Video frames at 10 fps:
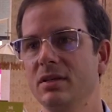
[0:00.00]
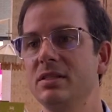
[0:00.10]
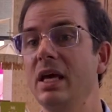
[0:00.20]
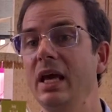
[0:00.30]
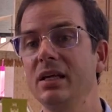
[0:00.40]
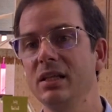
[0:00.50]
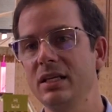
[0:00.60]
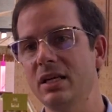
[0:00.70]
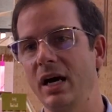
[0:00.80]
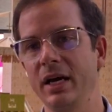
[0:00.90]
Daily
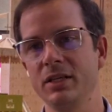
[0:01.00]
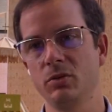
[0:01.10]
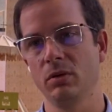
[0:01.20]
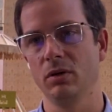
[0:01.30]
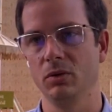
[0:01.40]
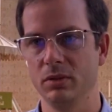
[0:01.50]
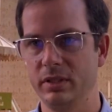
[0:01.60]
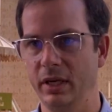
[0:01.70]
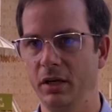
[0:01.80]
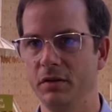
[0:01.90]
dying to our old
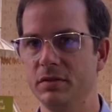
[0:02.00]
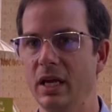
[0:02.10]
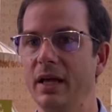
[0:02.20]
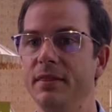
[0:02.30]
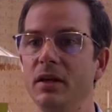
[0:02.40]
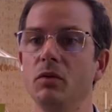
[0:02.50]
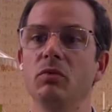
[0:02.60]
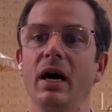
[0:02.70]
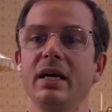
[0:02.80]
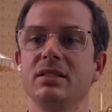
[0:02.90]
selves and then
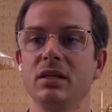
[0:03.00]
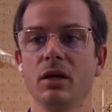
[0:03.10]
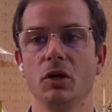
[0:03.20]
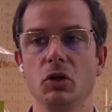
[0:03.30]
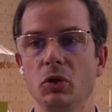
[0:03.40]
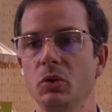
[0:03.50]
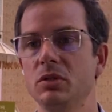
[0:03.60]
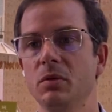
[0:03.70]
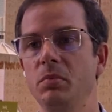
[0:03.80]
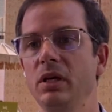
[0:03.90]
rising anew
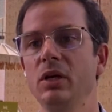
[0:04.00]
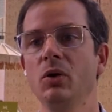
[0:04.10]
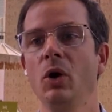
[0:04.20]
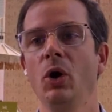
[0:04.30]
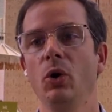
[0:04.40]
to be